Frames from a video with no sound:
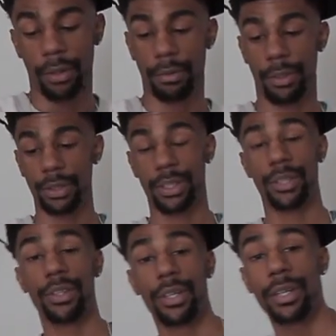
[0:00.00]
First
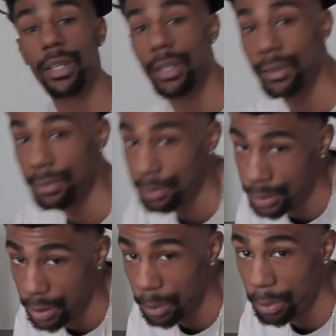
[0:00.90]
thing you're gonna need,
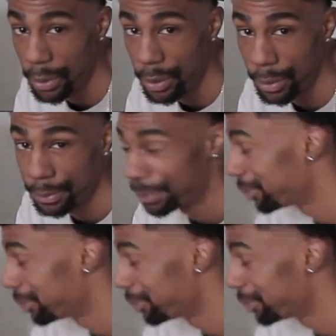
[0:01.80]
computer.